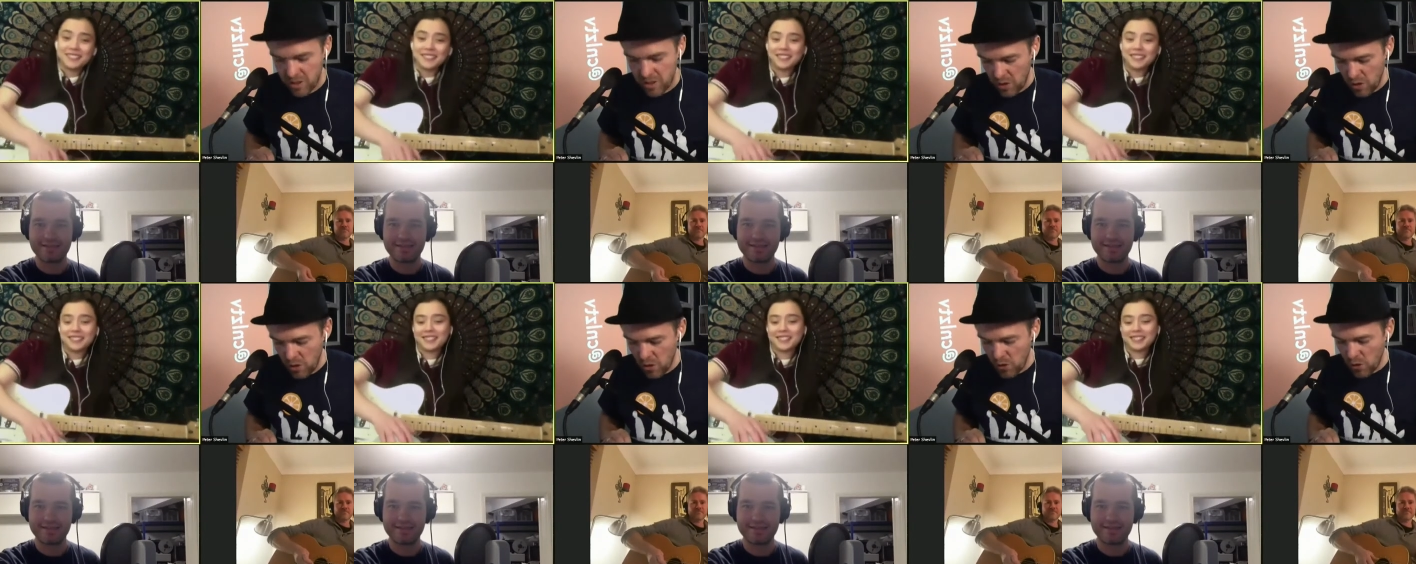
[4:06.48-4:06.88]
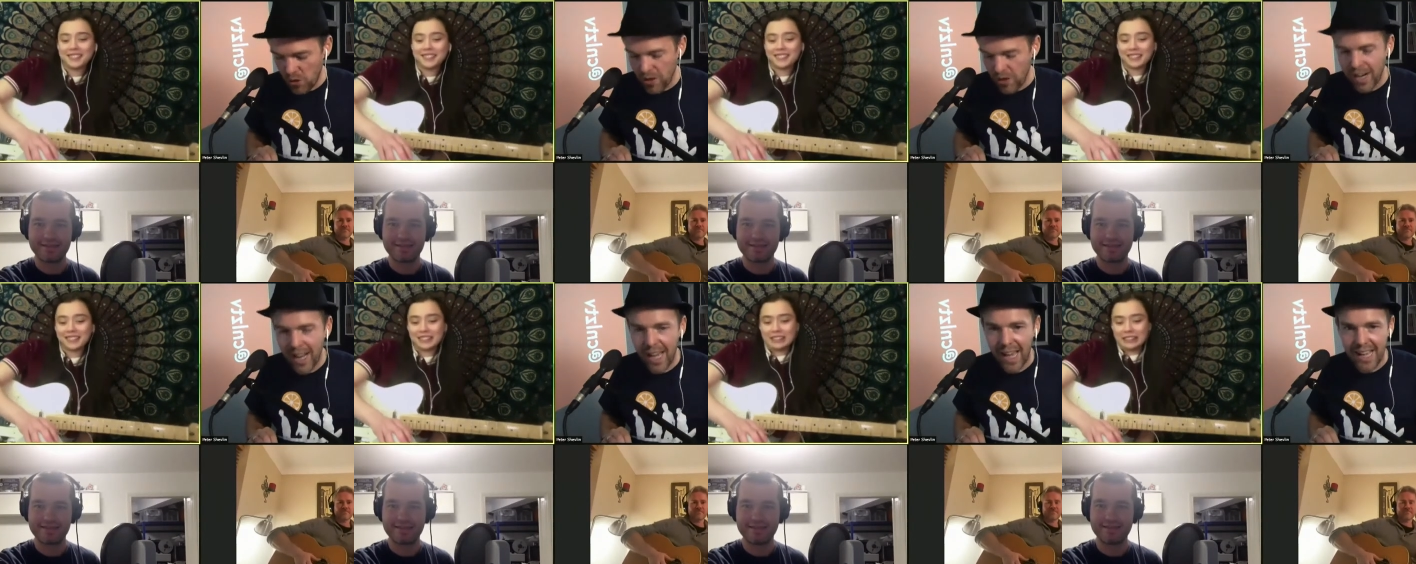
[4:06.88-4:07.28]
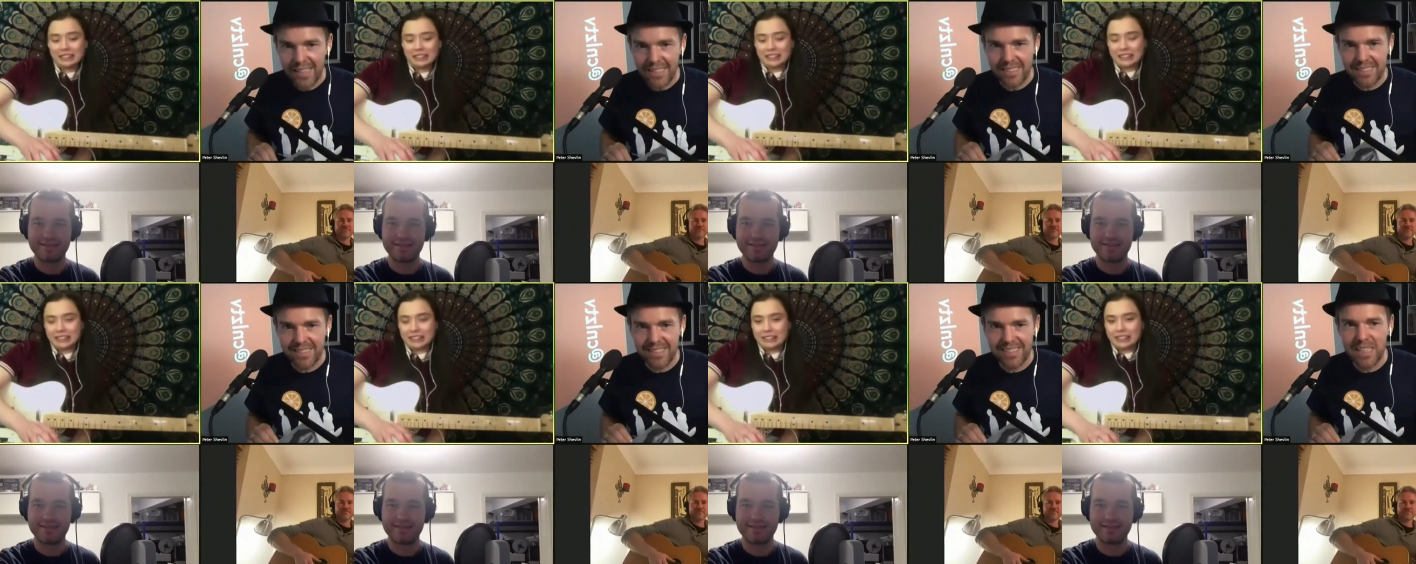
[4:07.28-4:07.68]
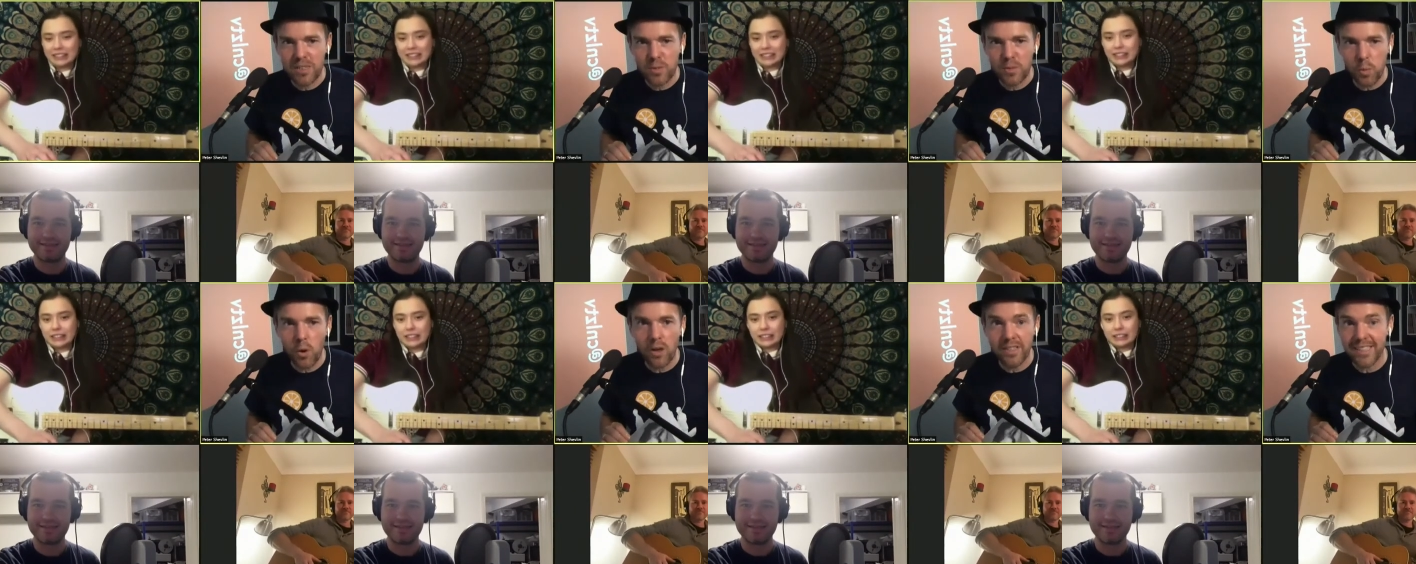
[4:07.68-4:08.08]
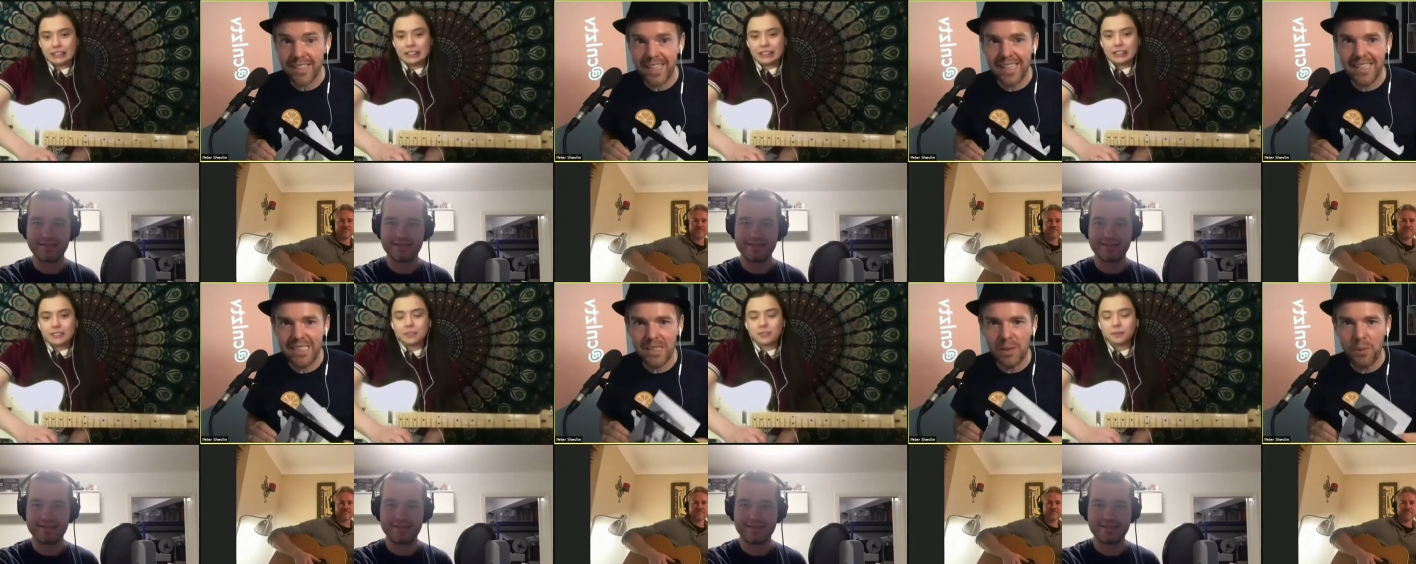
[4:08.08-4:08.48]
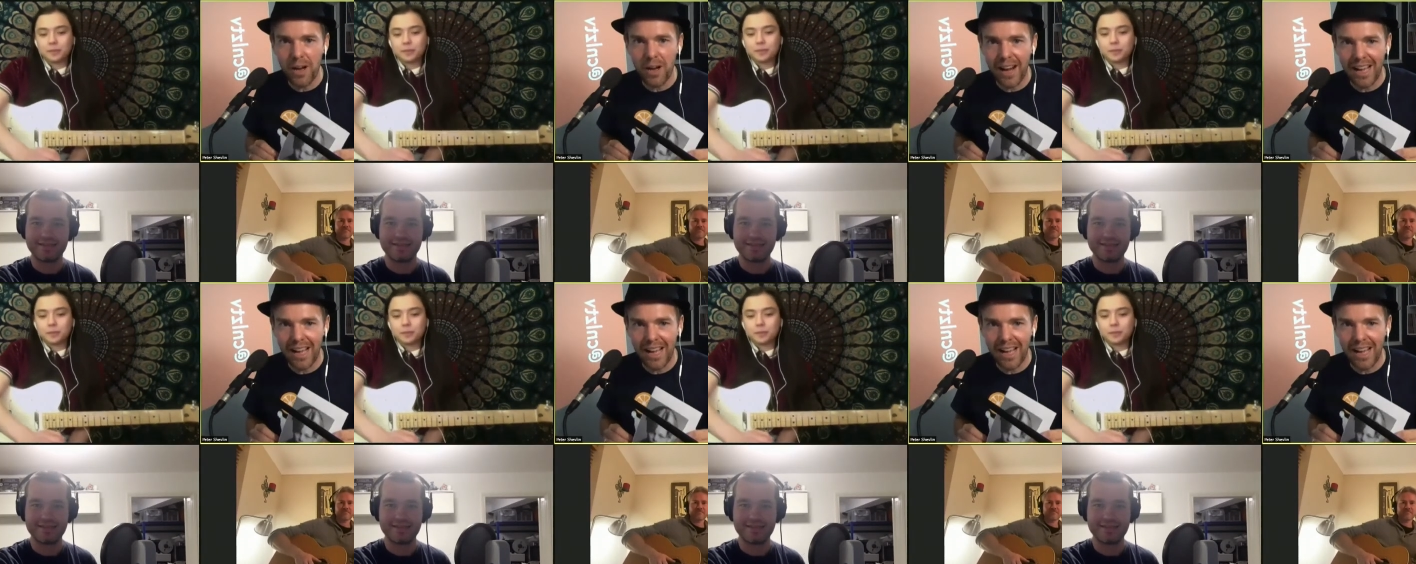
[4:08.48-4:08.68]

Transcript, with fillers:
Speaker 1: So oh. you're next. This one's an easy one,